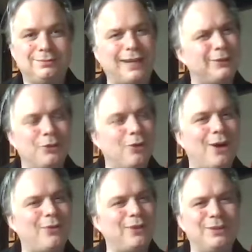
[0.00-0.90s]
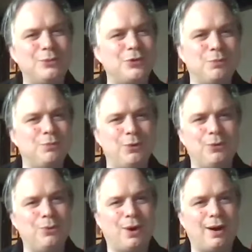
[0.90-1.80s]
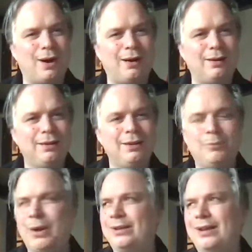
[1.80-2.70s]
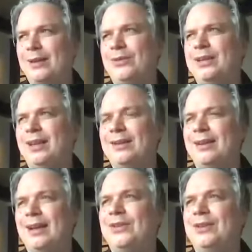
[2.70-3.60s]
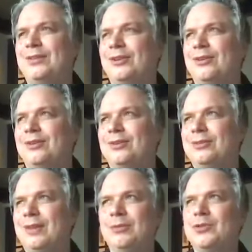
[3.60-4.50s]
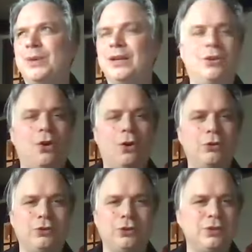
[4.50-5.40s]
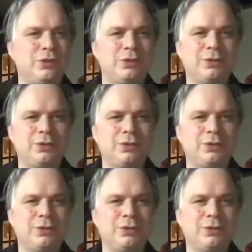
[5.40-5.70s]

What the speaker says: I don't know. I think there was some hoo-ha, but I think that they were just being cautious.